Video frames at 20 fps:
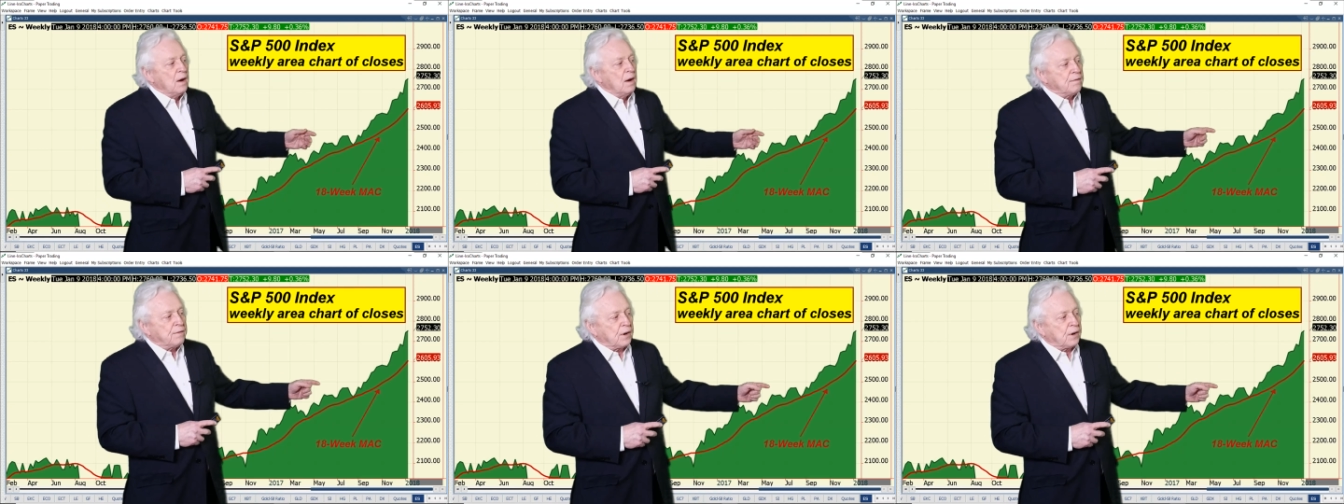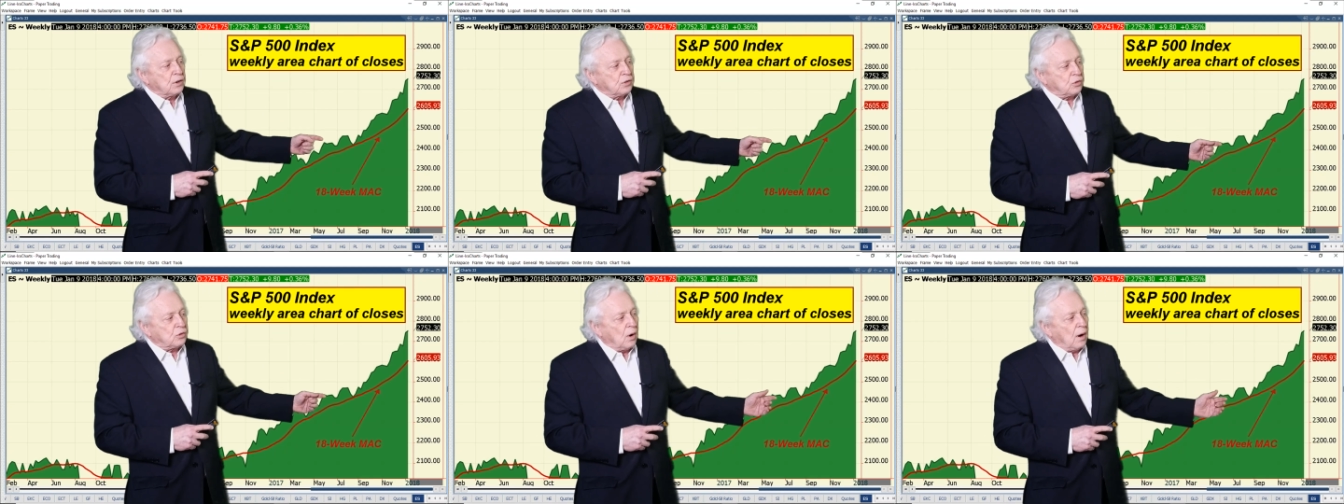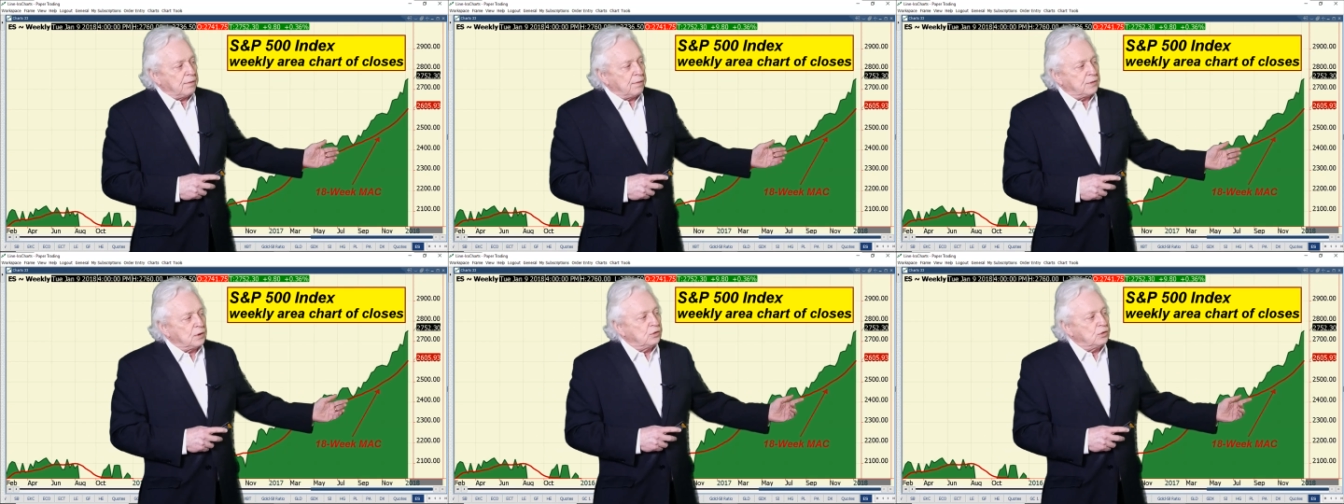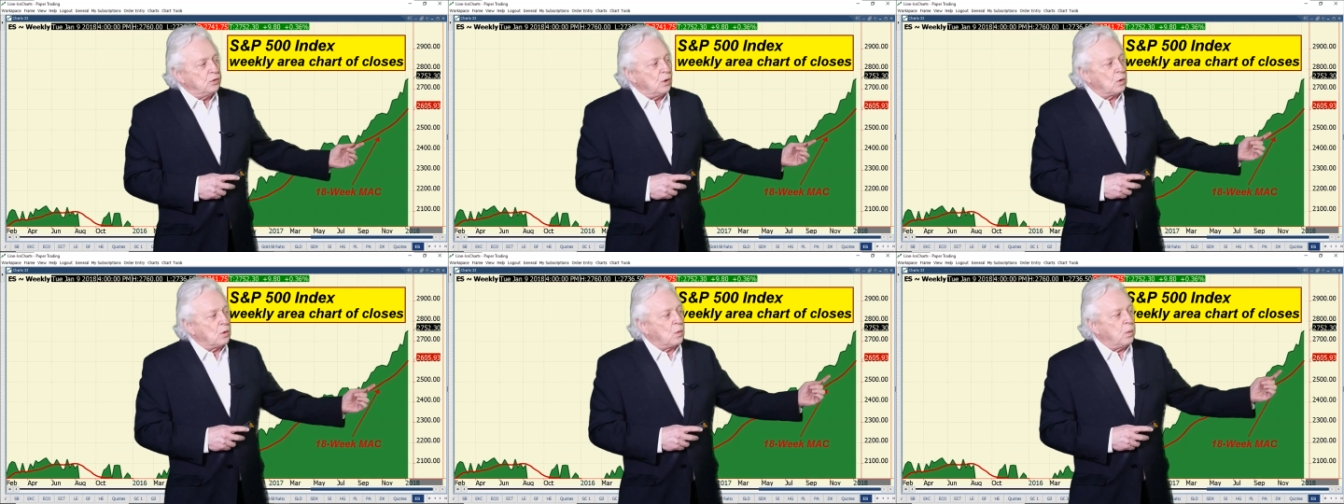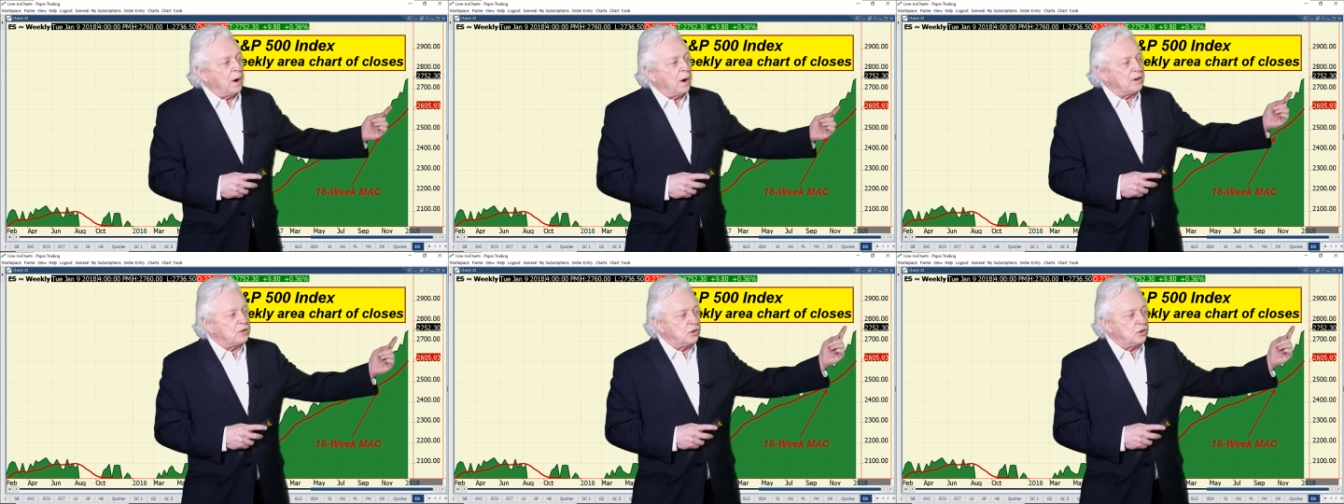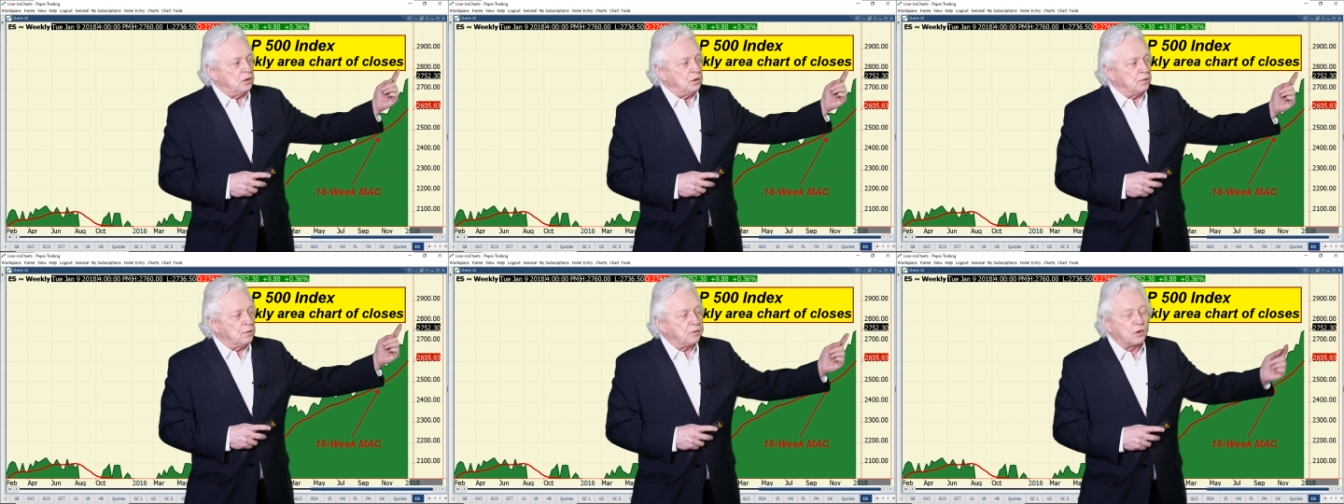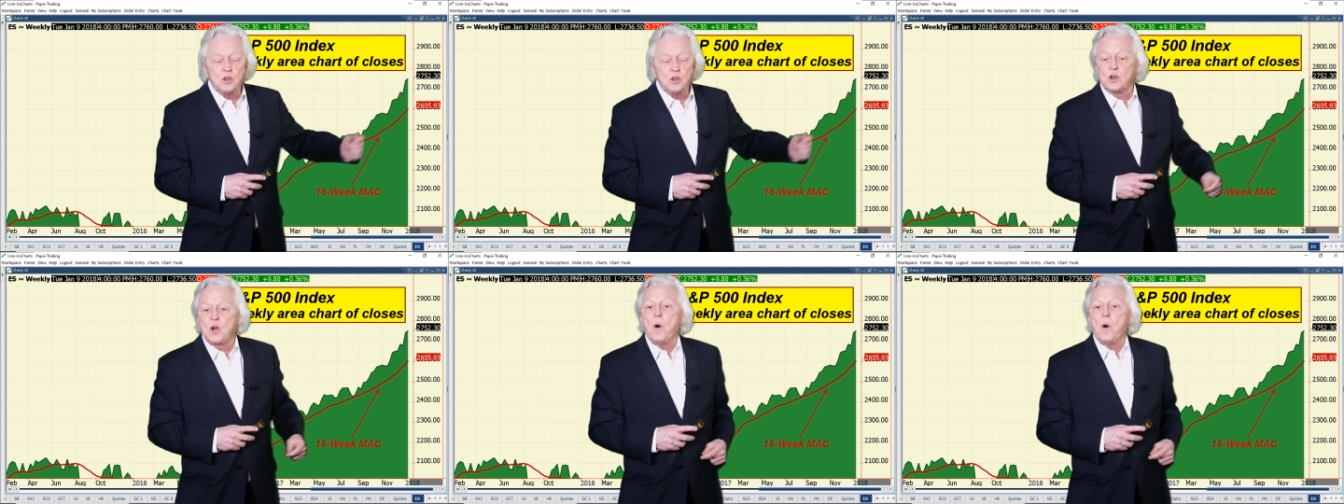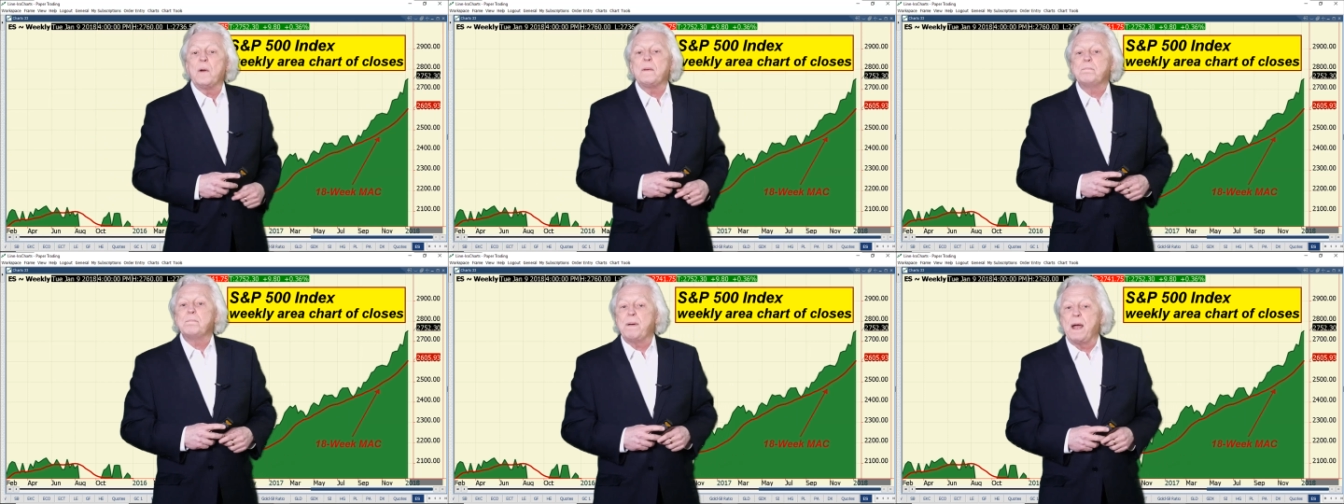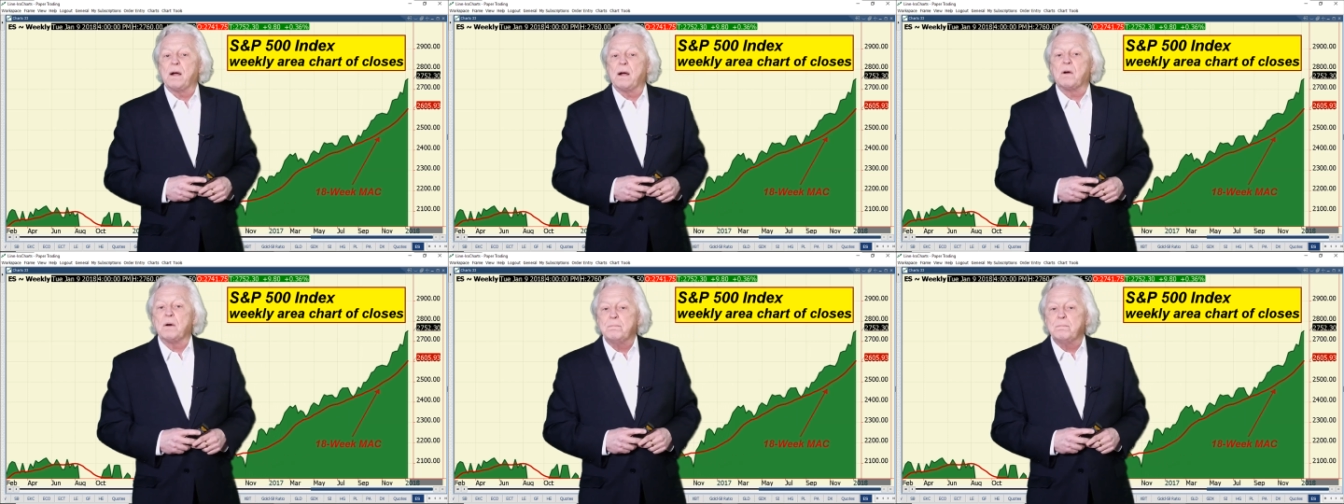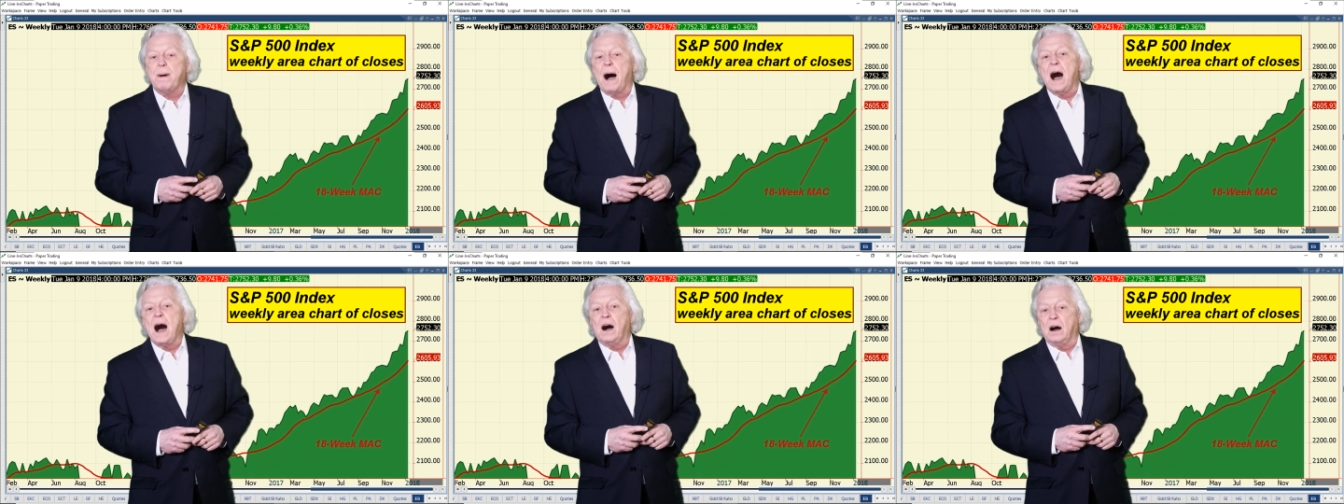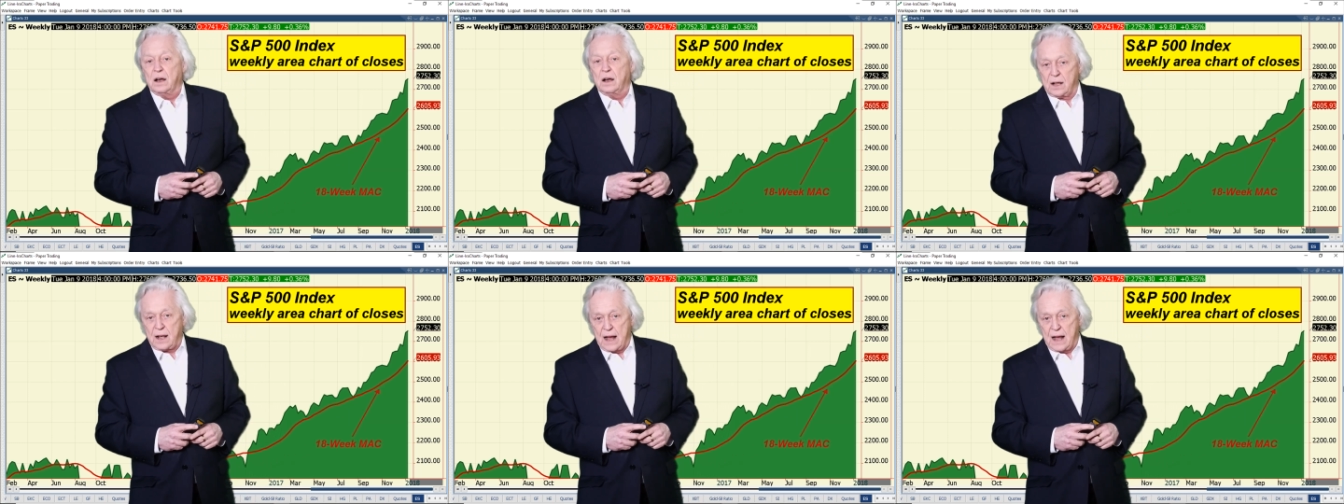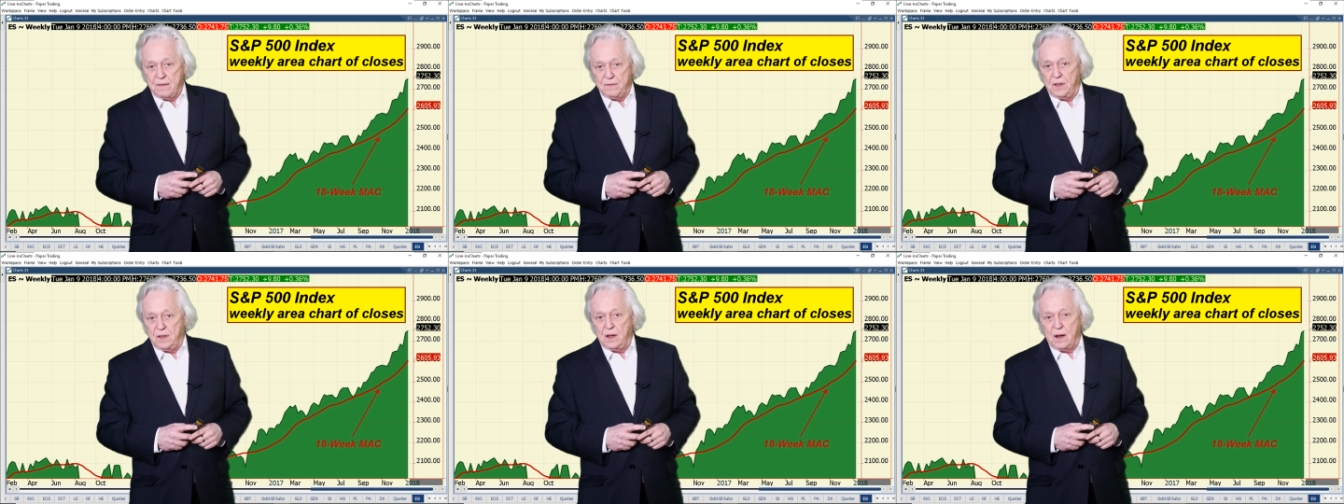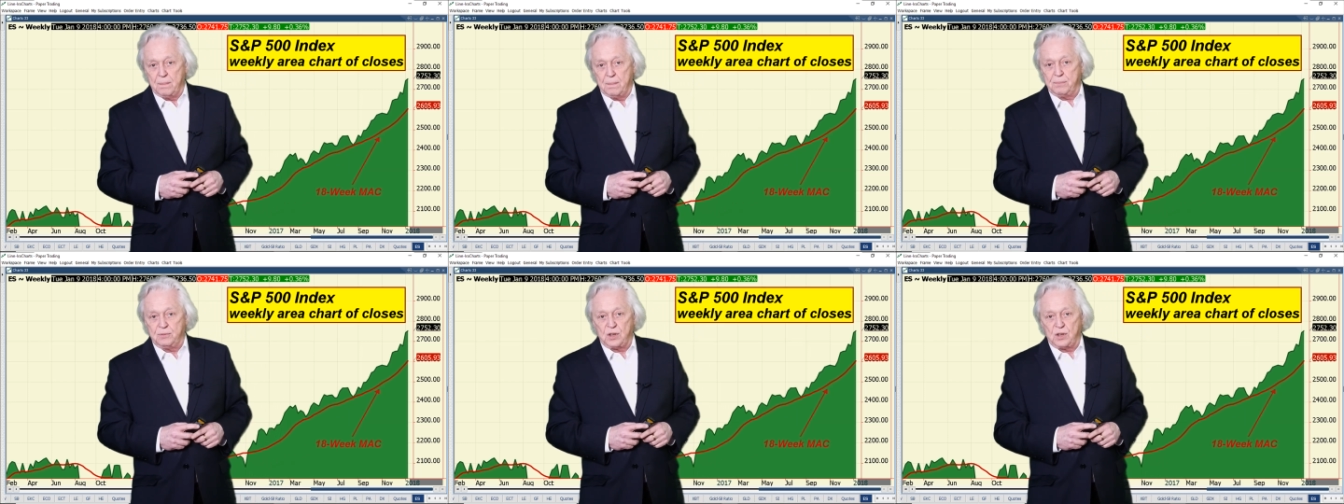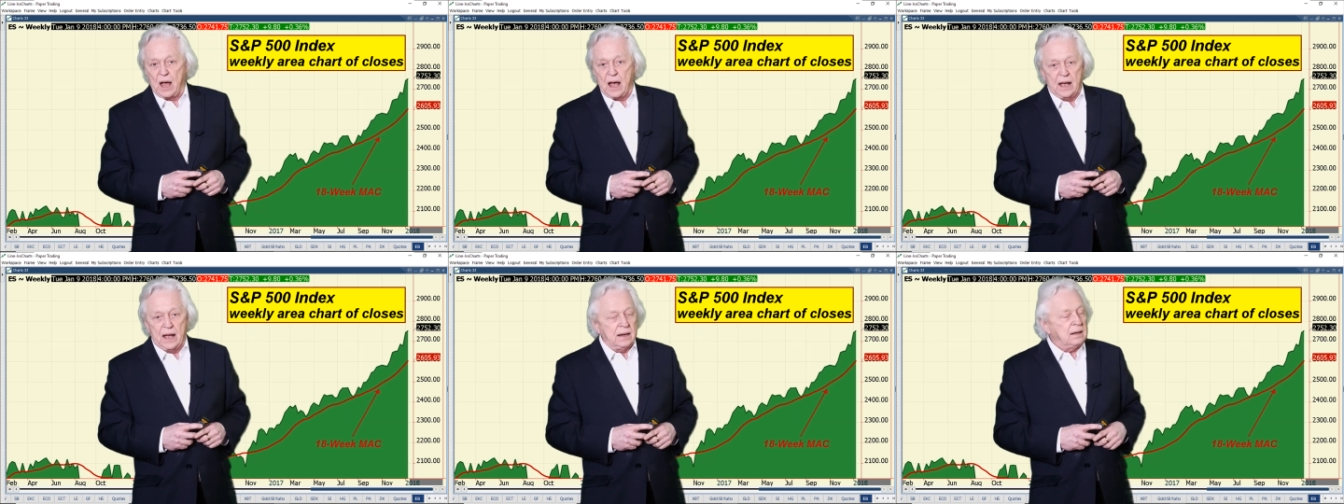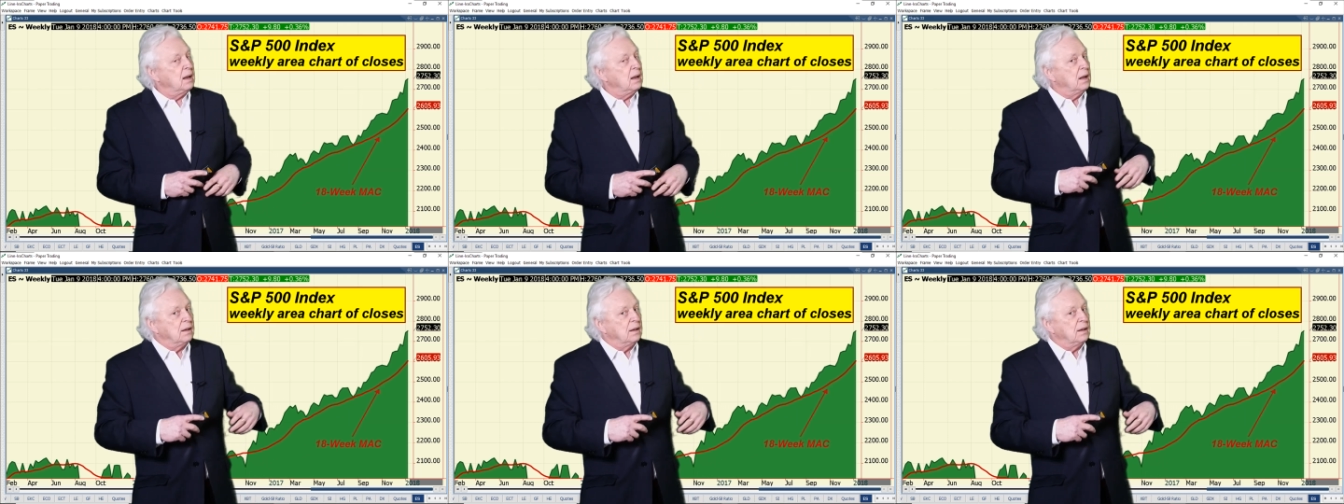First off, there's no question you are going parabolic on the upside.